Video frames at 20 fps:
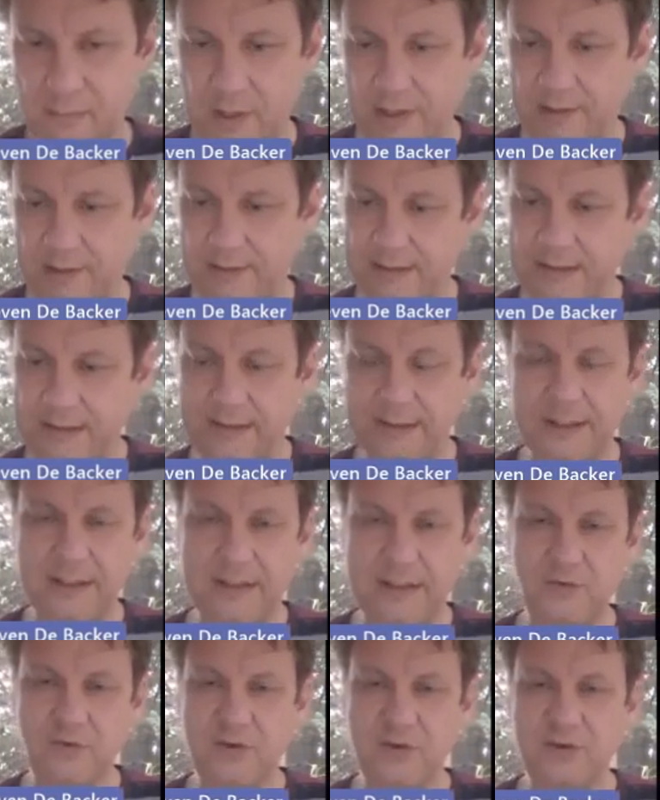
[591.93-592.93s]
well,
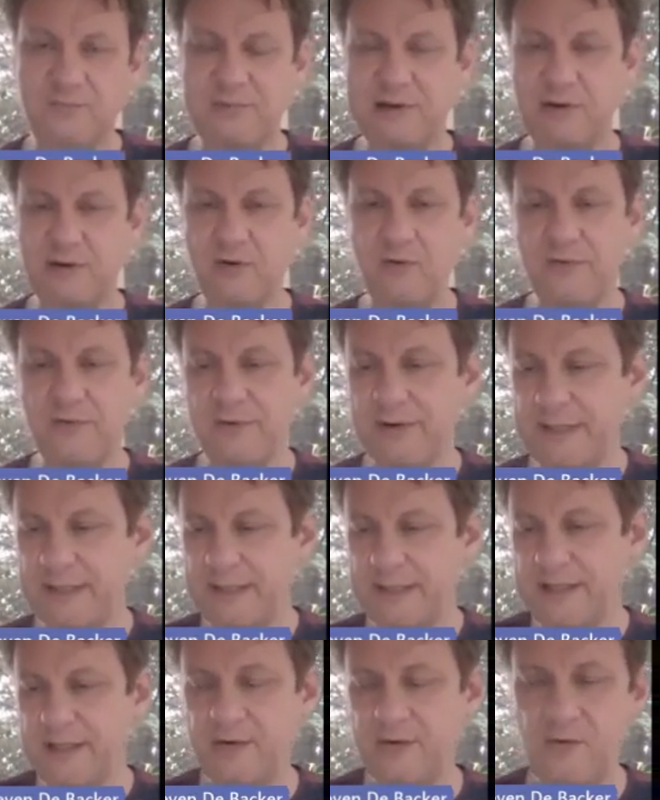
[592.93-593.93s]
there's no spillover,
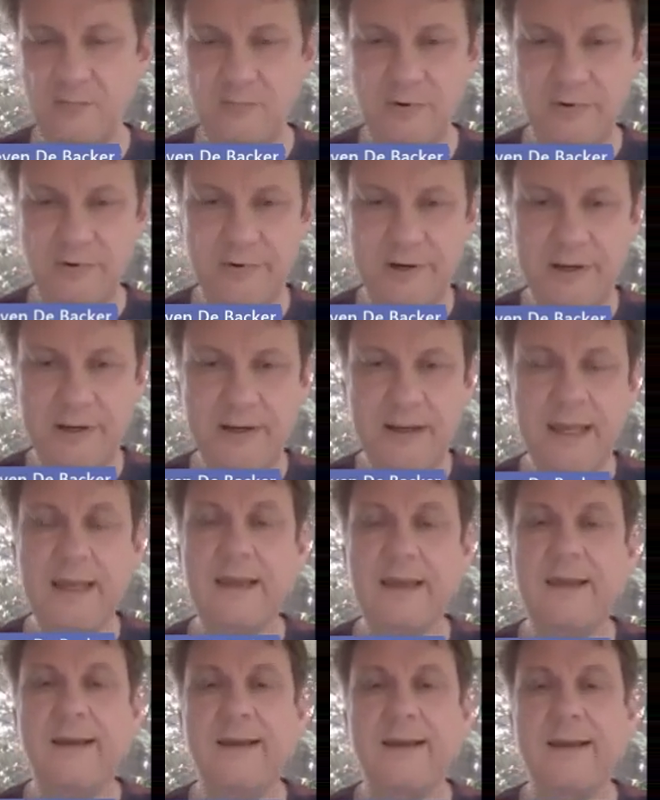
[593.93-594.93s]
there's no borrowing.
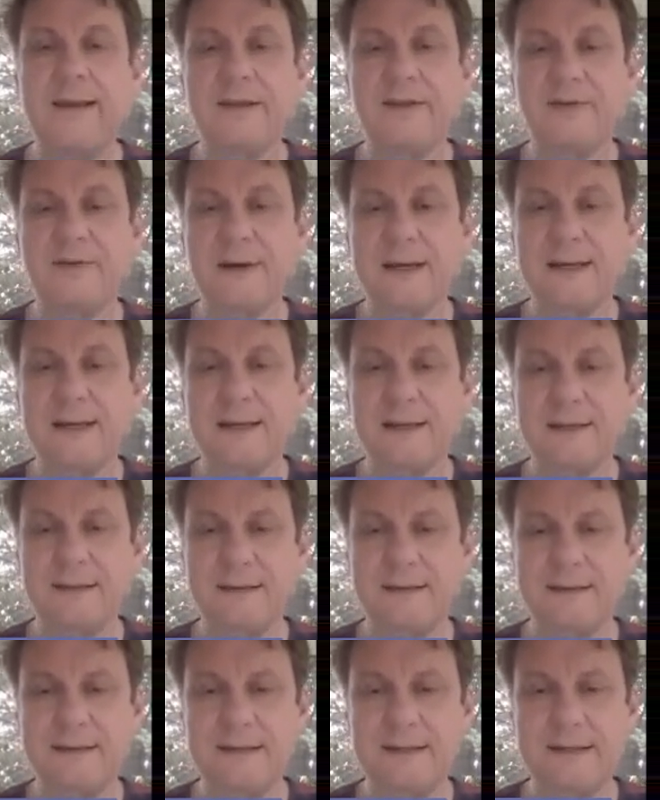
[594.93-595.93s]
So I
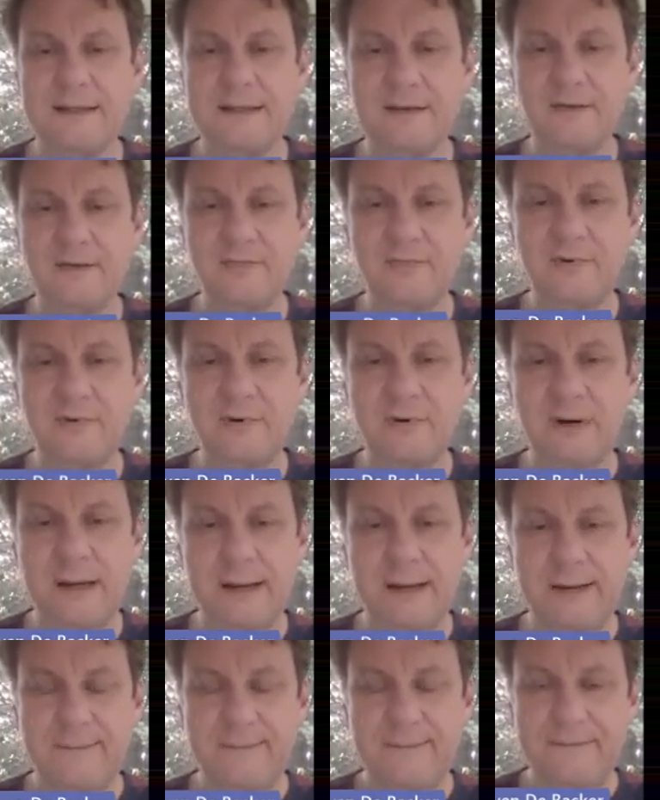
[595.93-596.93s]
get this number.
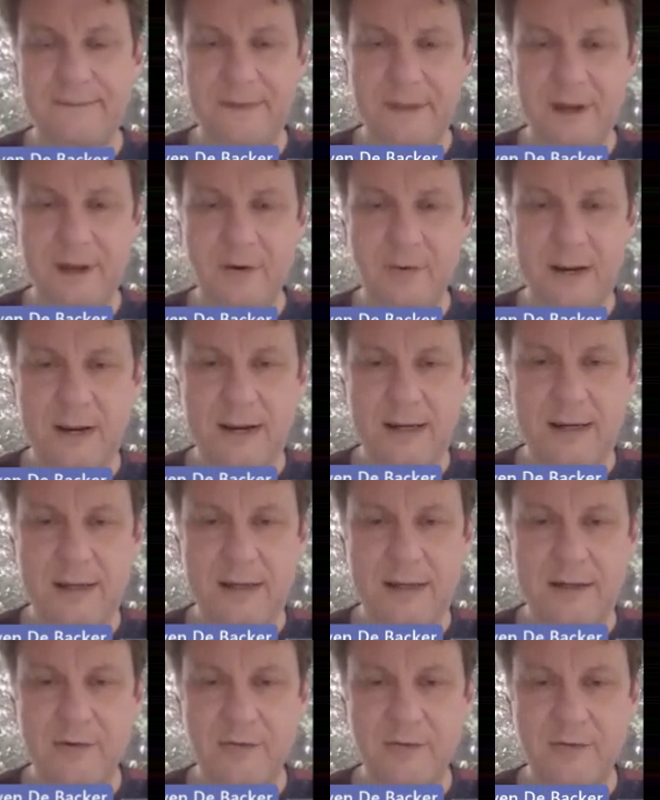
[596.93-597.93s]
Now I
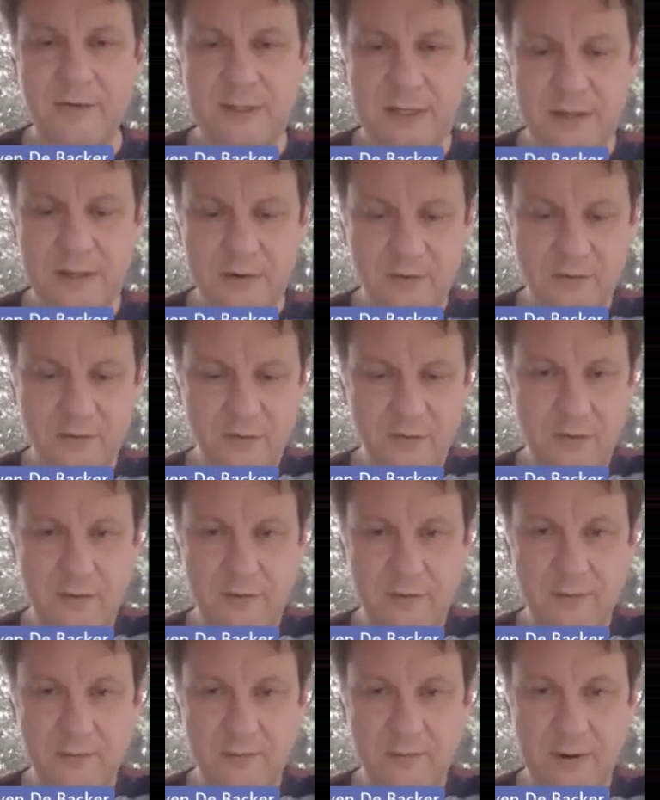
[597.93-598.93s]
can continue
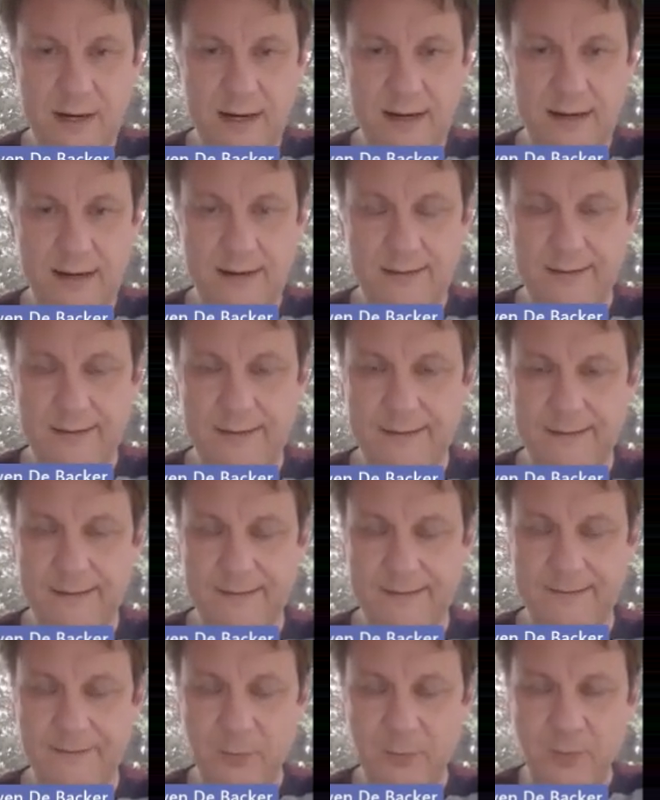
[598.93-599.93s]
by
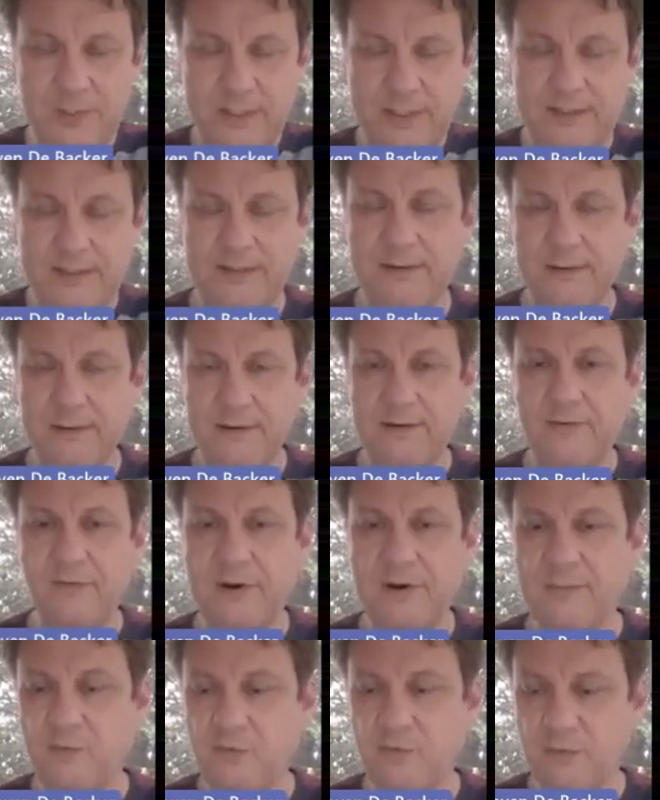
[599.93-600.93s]
with
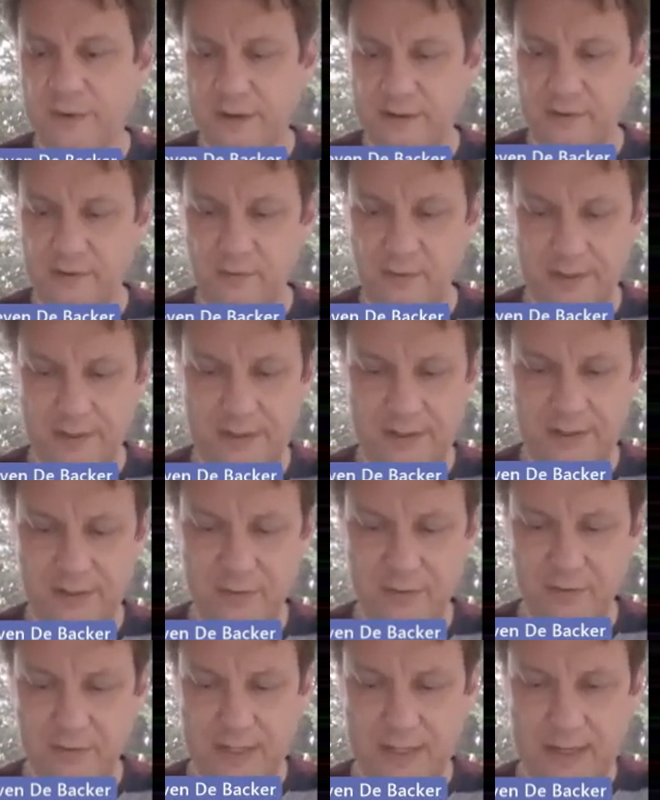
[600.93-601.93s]
removing the ones.
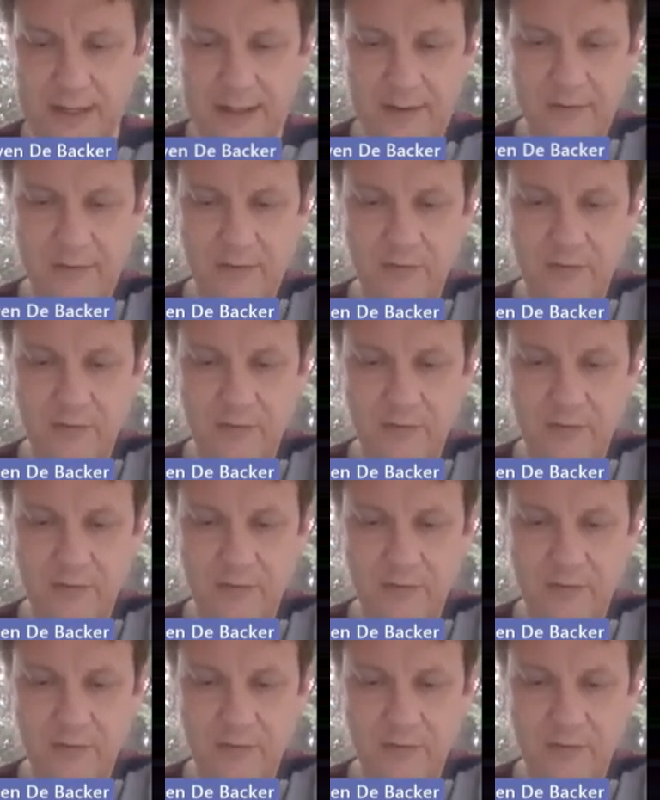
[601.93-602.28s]
So I